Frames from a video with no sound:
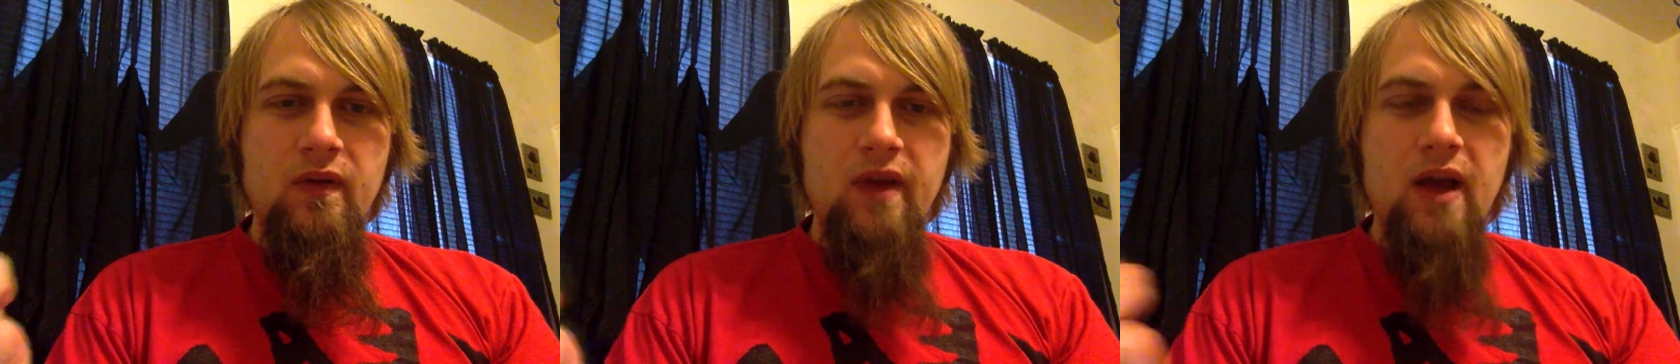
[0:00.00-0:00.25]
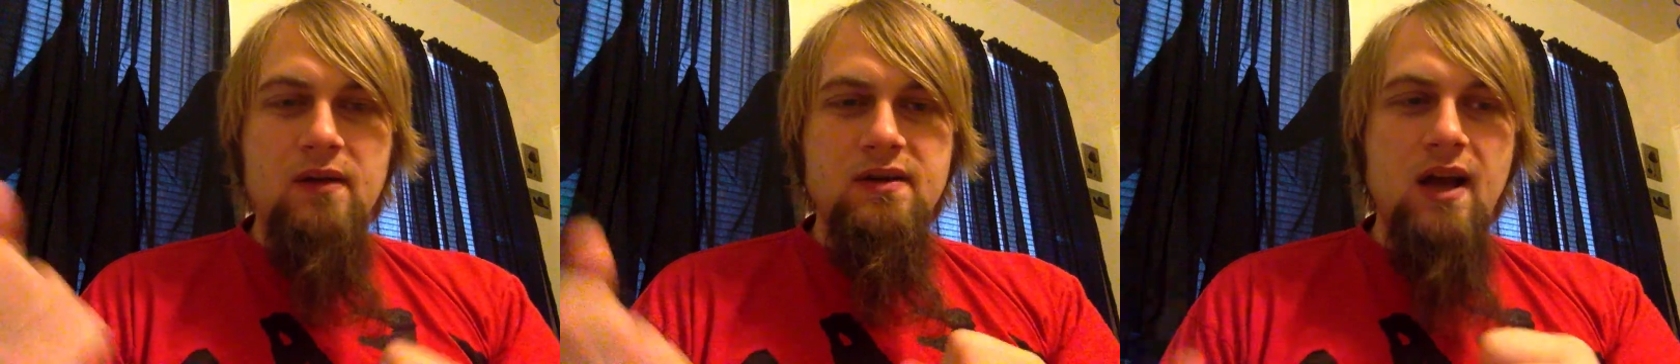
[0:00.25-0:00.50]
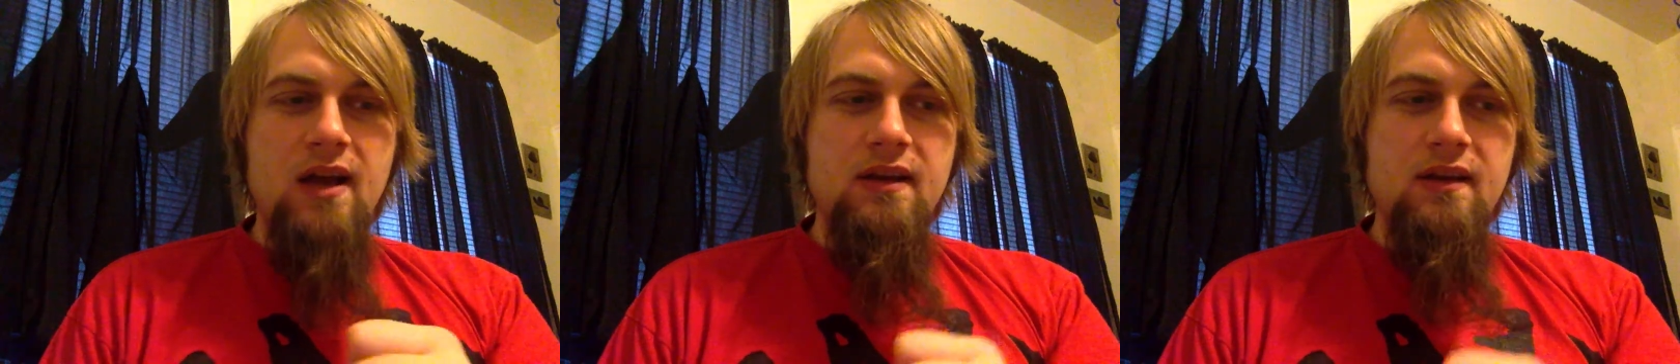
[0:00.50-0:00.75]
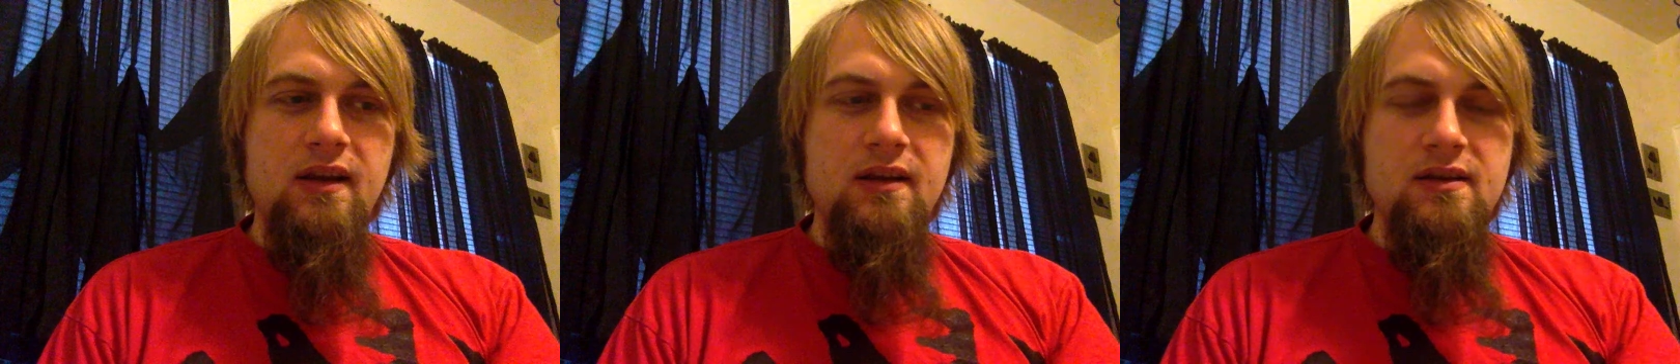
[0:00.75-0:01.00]
the outside
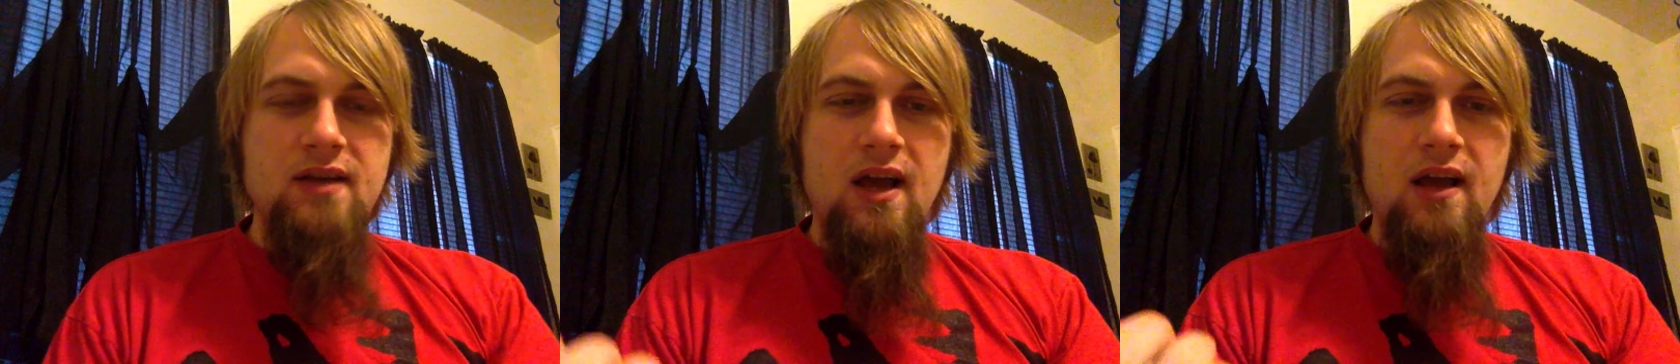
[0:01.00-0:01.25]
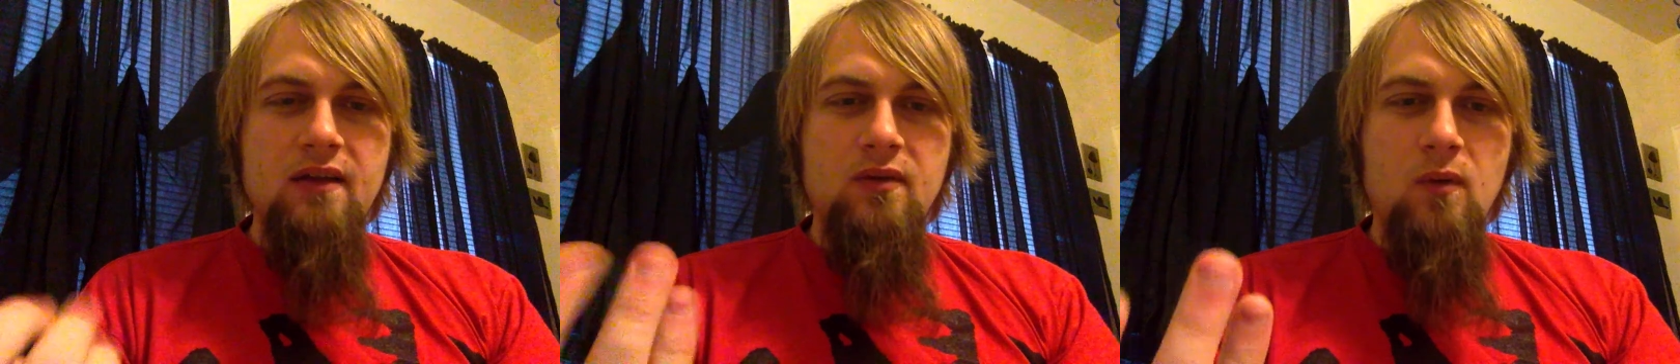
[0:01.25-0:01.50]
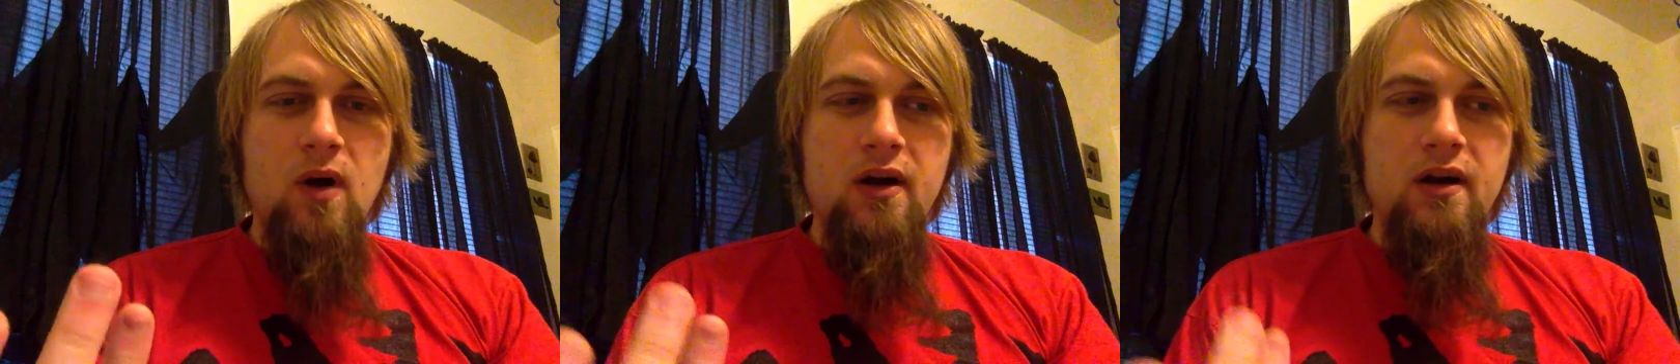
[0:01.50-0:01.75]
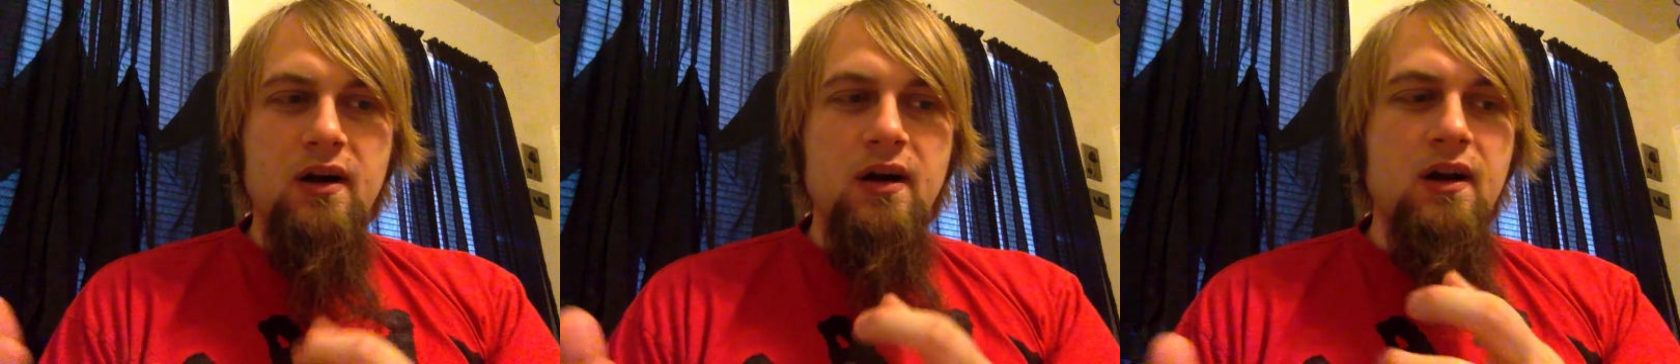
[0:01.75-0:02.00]
and the inside, the
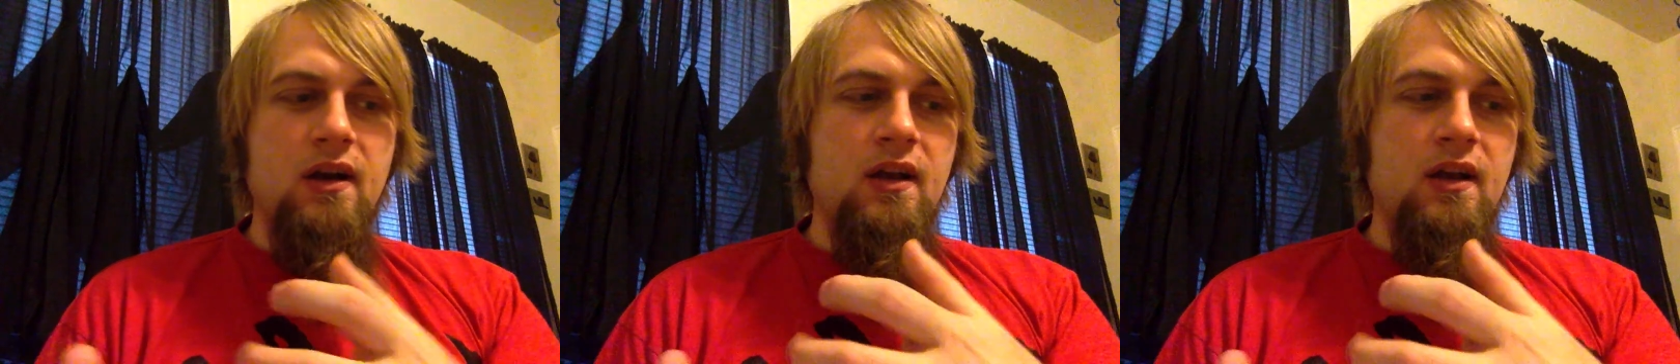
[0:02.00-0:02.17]
water